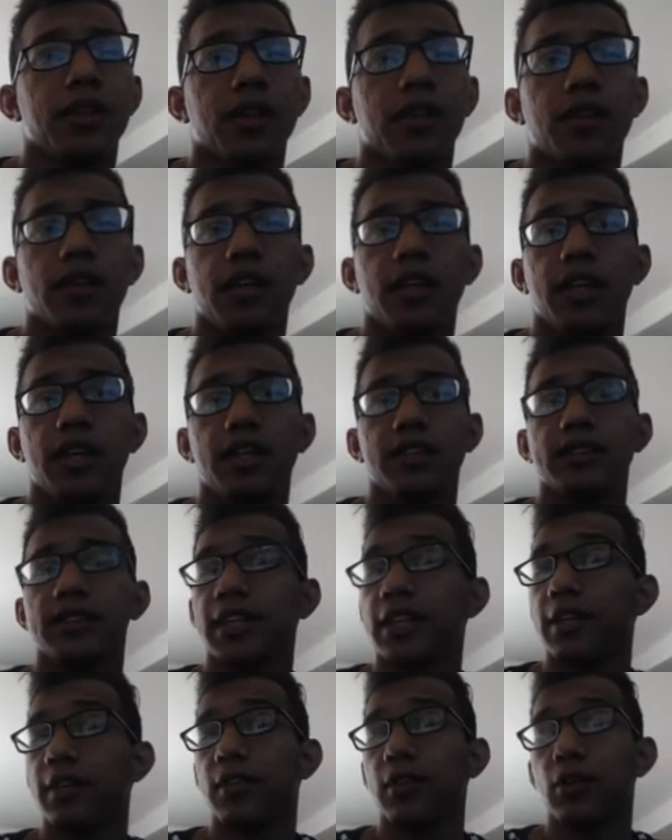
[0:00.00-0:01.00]
the
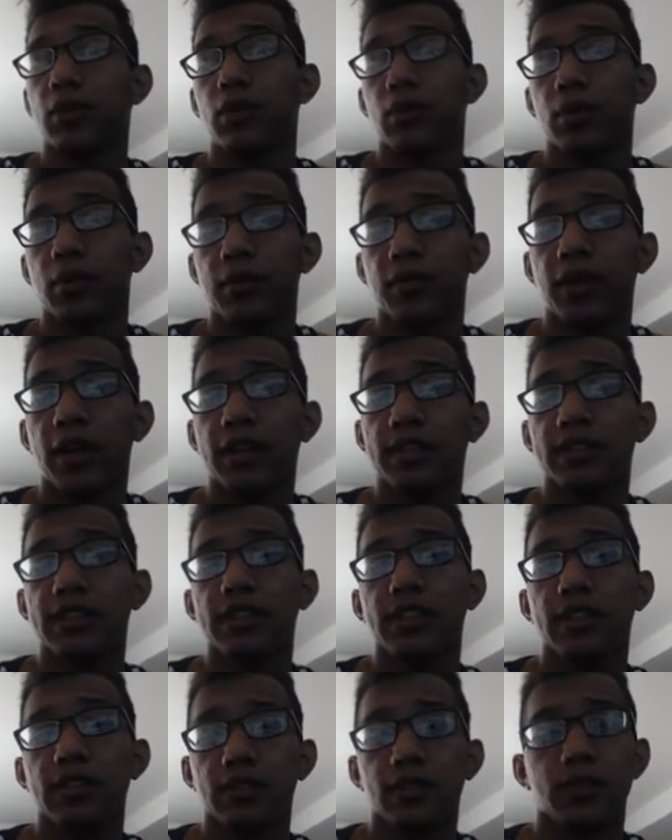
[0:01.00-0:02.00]
Slayer of the Overlord
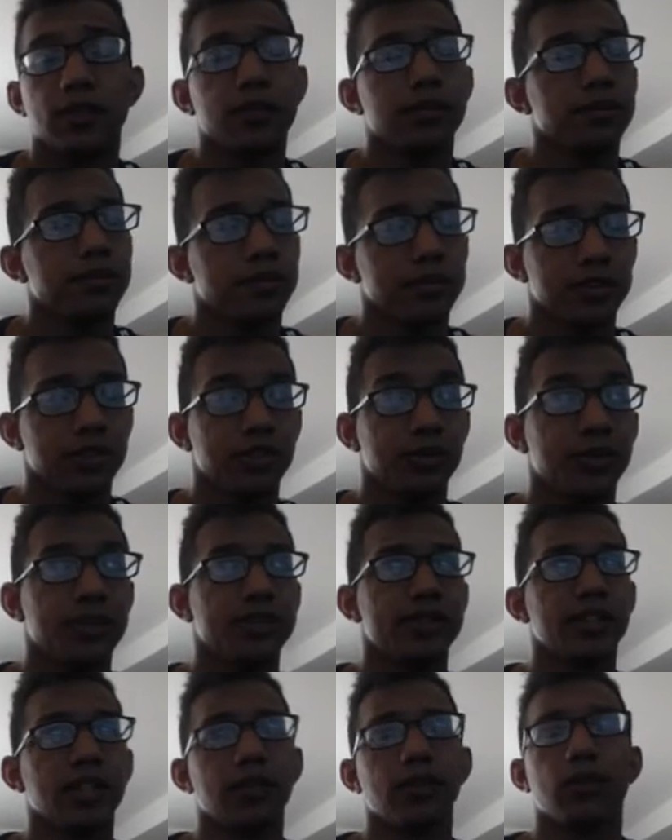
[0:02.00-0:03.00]
Valentina, or excuse me,
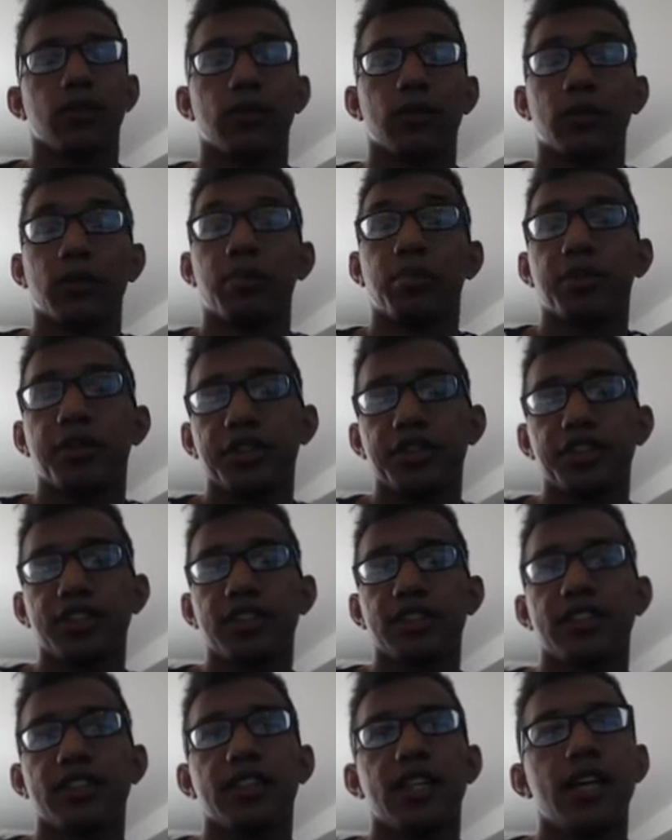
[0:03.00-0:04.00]
Slayer of the Overlord
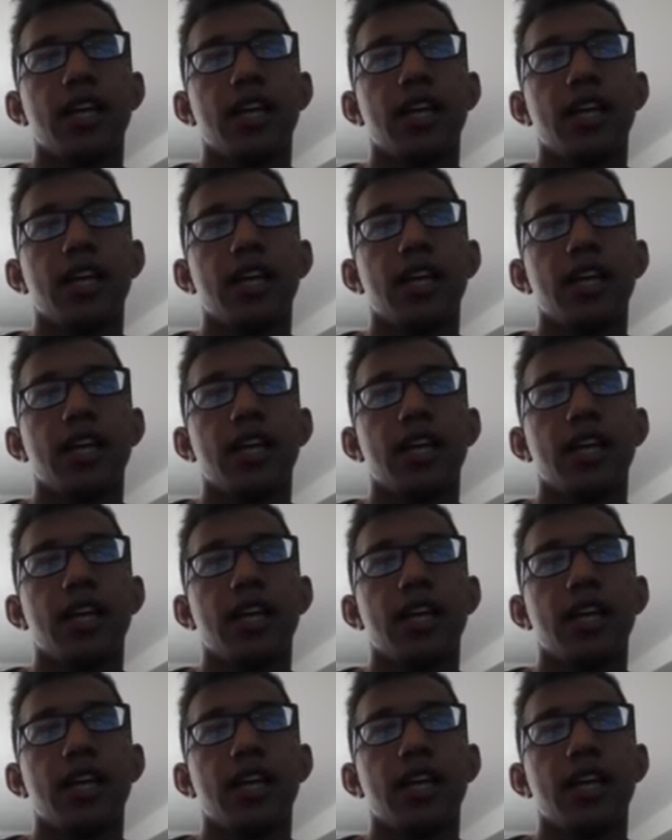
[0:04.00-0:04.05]
Prishas.